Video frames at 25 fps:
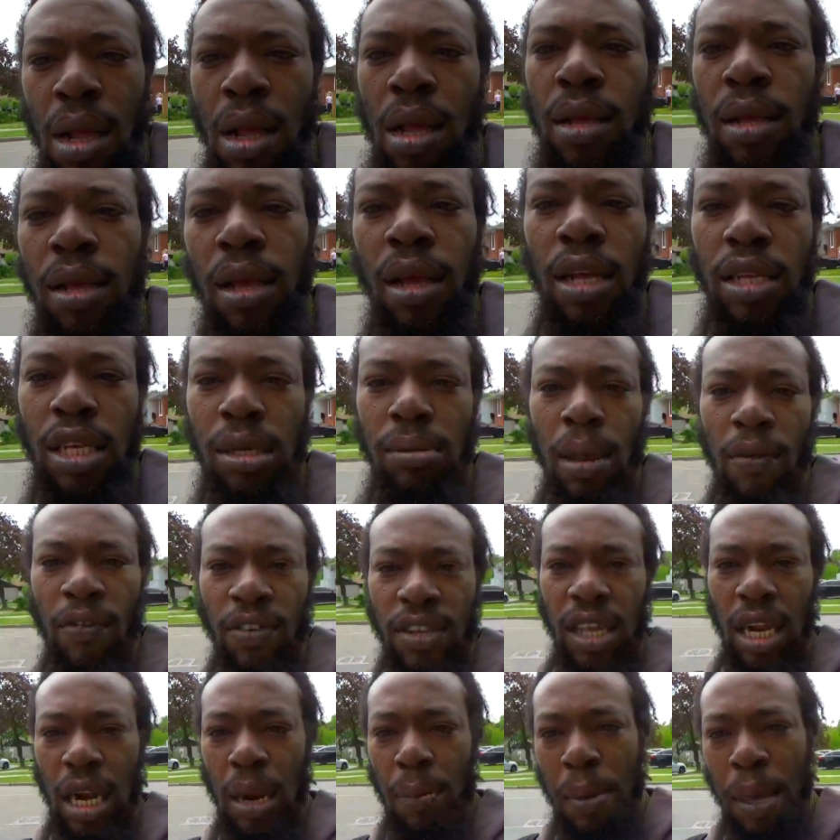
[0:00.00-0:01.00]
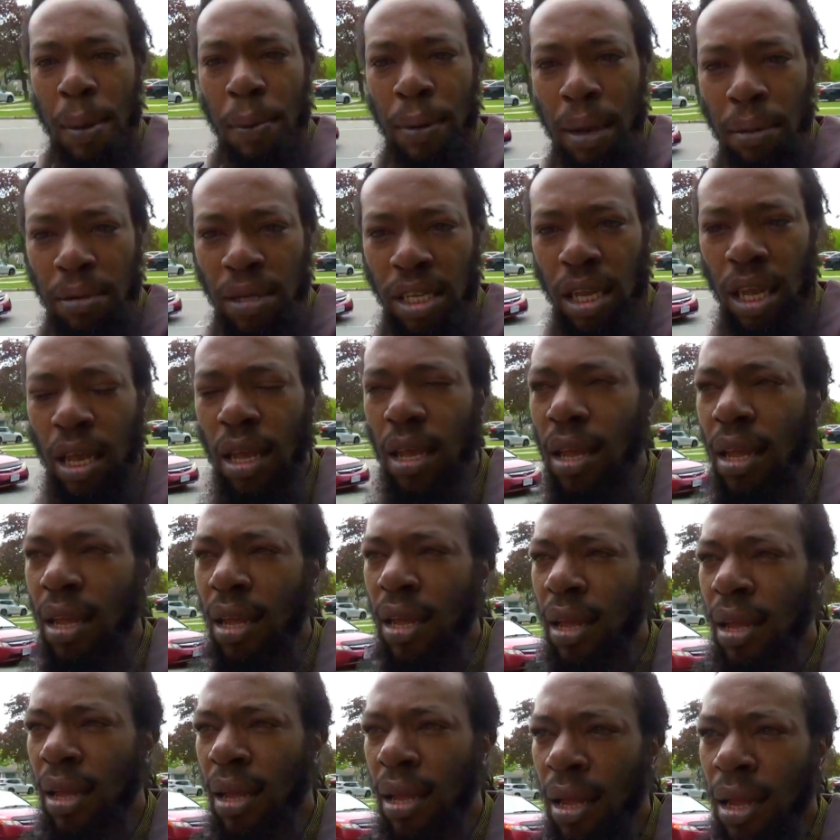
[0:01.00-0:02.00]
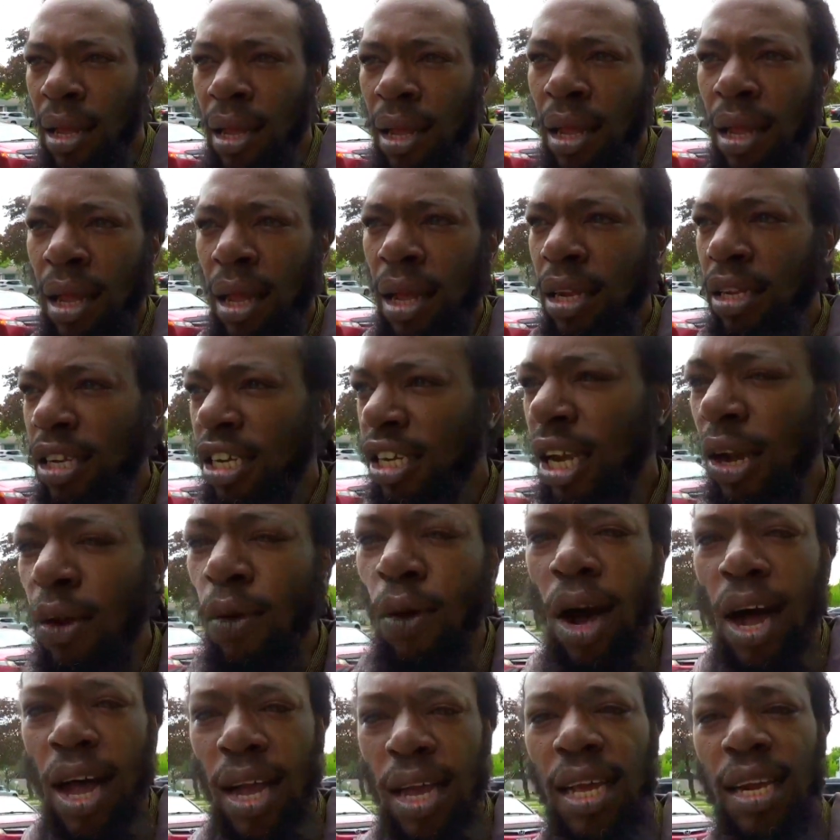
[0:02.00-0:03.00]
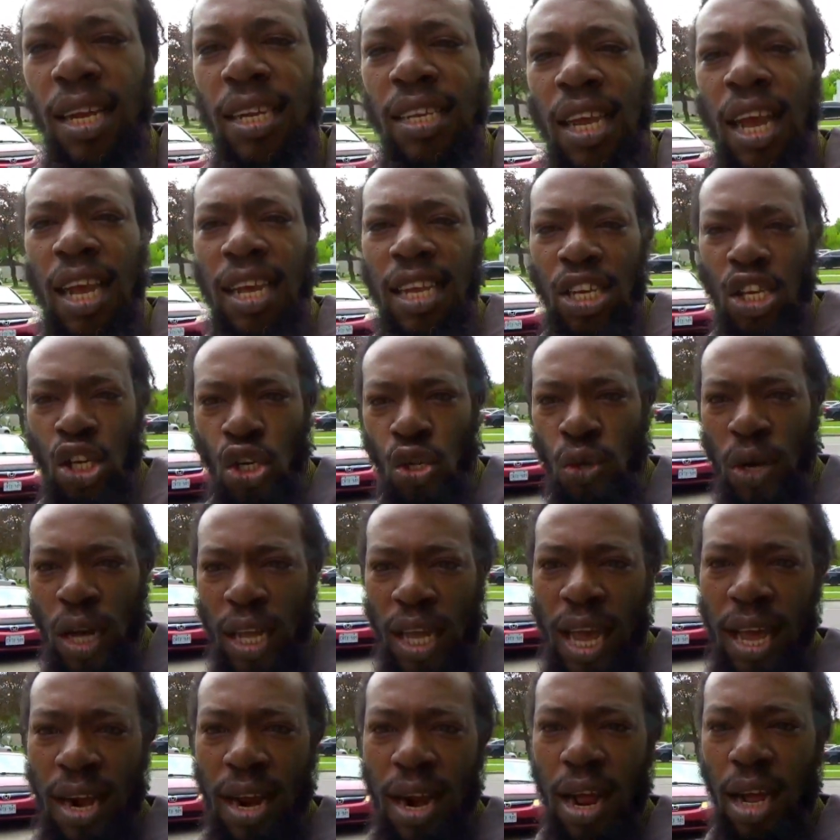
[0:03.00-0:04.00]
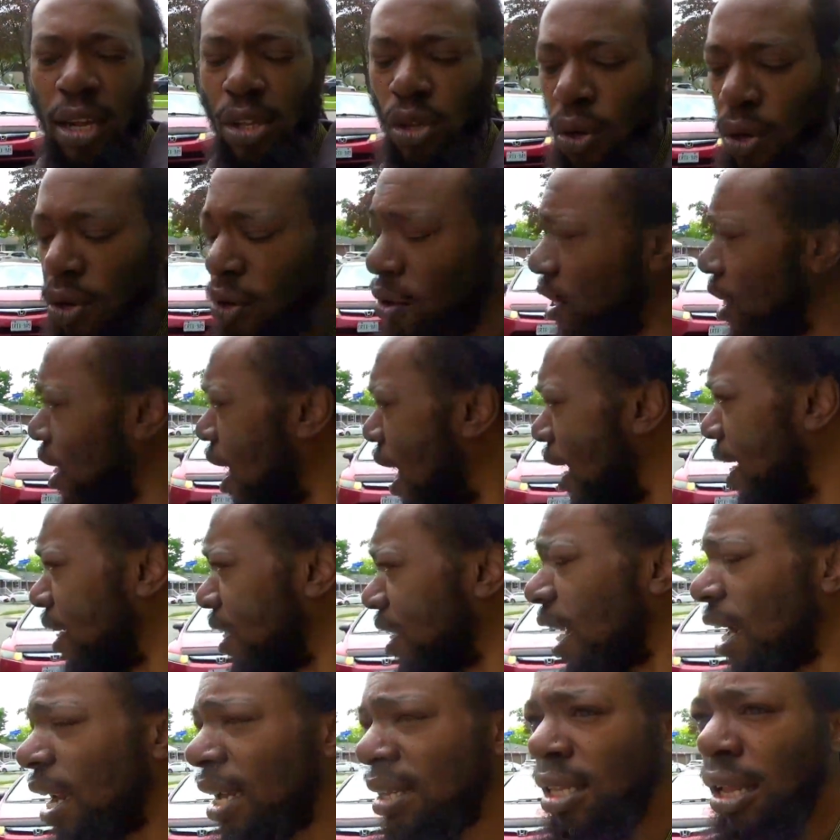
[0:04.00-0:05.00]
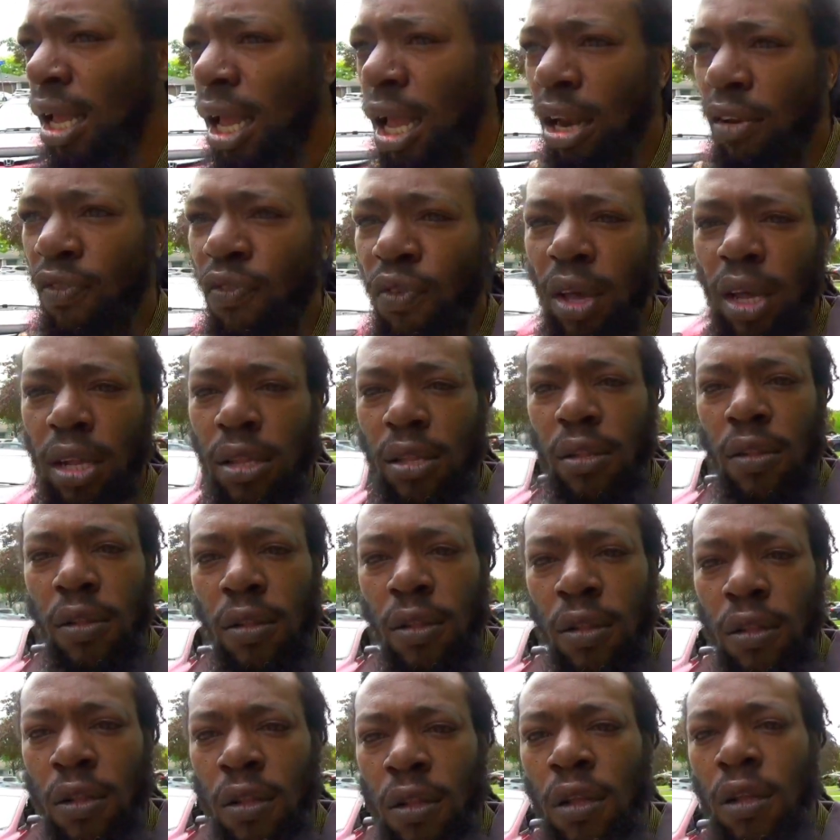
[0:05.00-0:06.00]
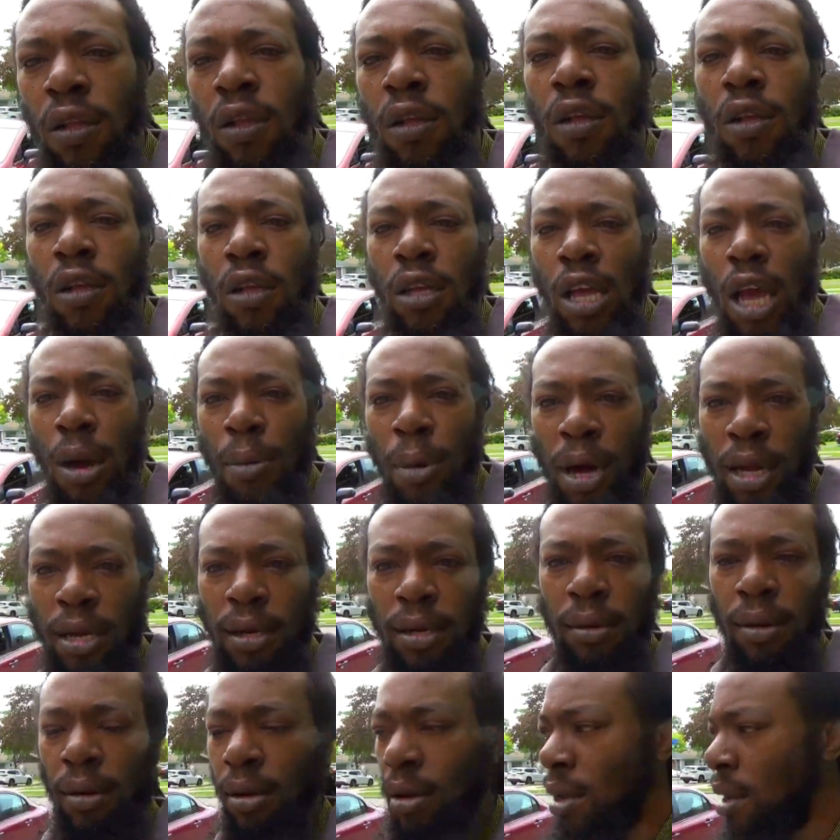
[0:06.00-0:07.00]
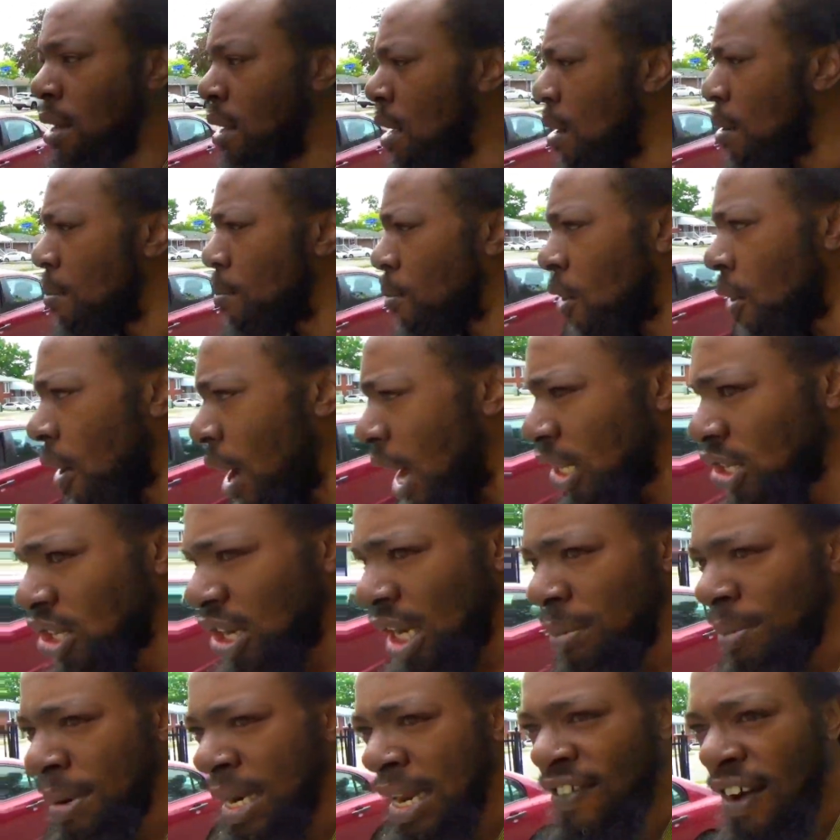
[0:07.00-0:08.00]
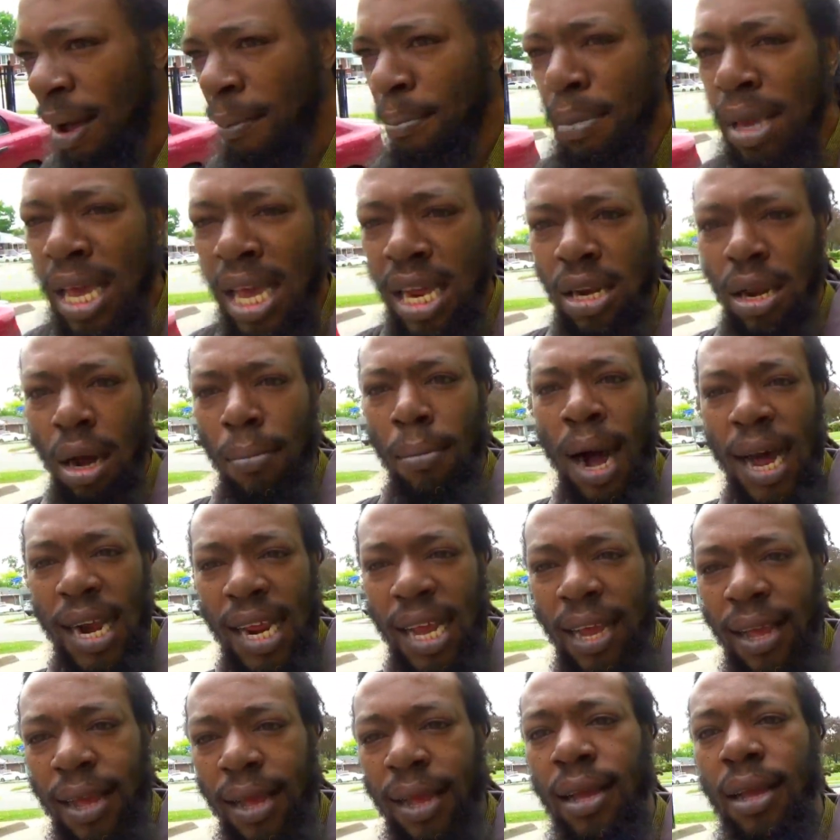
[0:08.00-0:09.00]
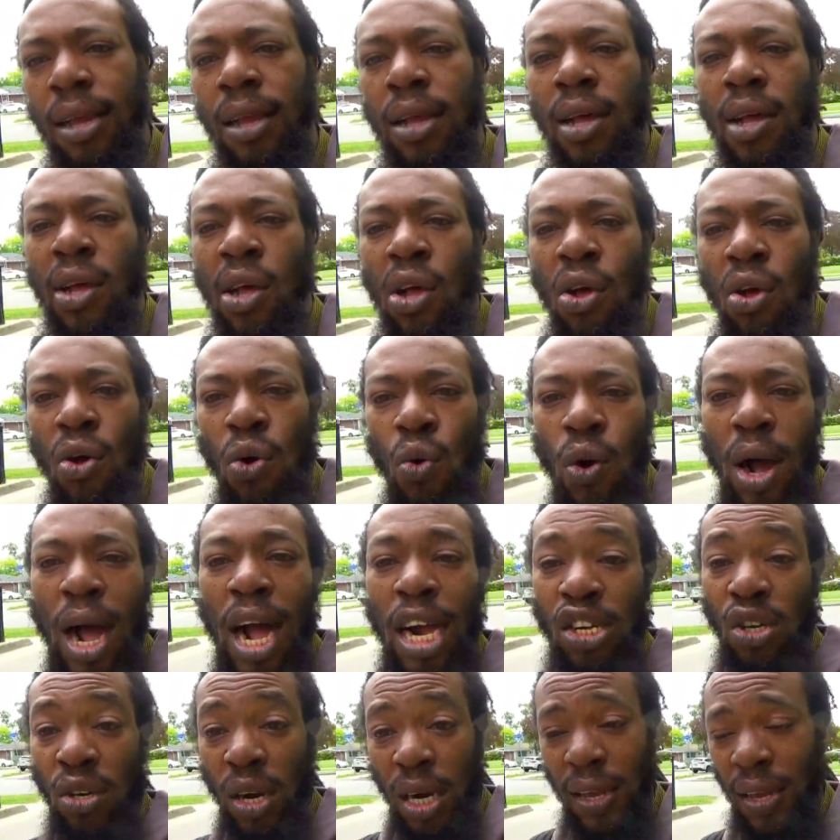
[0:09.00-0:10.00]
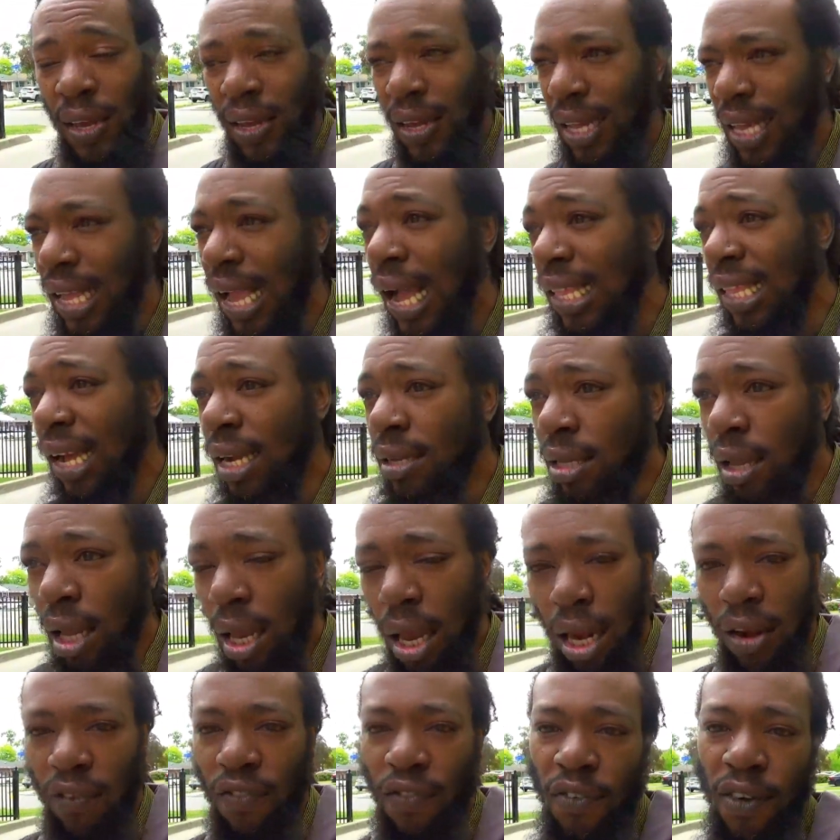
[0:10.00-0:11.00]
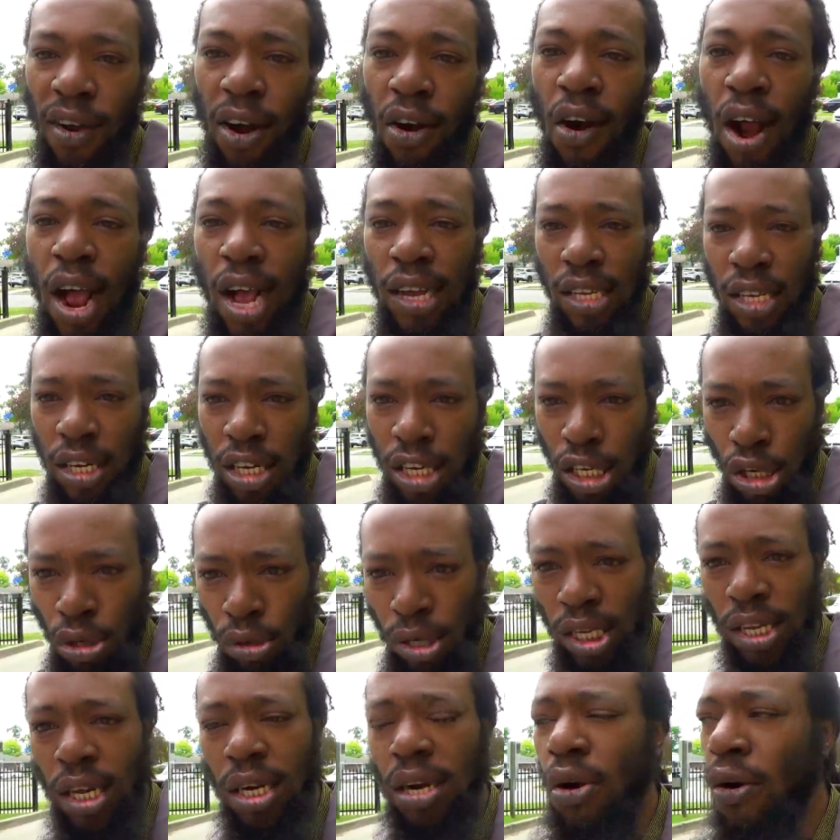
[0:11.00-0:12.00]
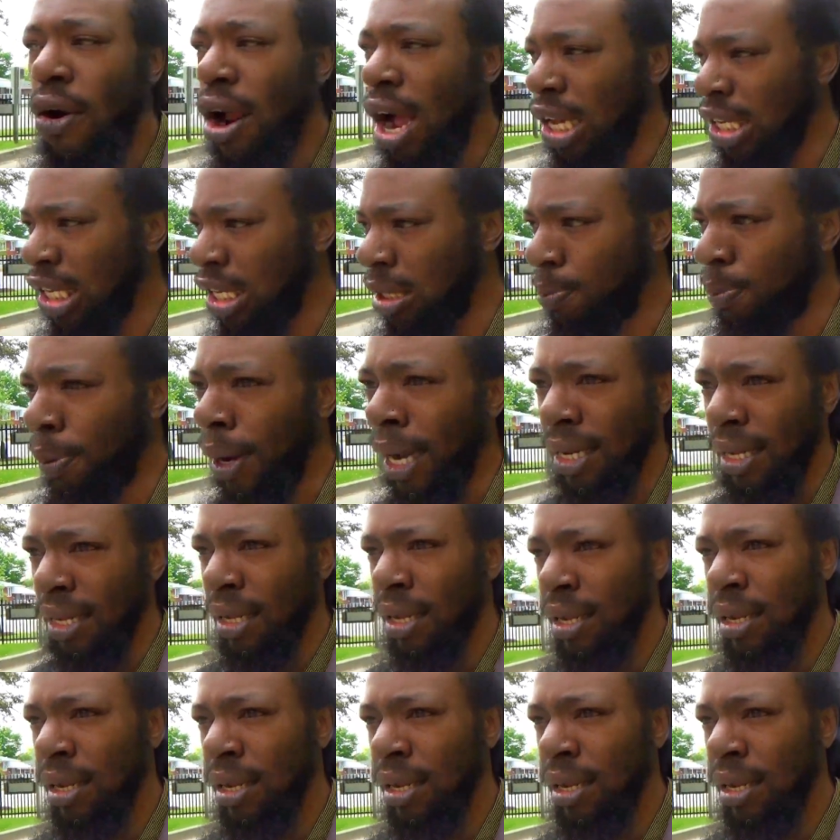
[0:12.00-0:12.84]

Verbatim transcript: Yes, I have to tell the people them say jaywalking is an issue in Canada too, you know, you can get all a ticket for it. Yeah man. But actually we never meet nobody who actually get a ticket for crossing the street at the wrong spot.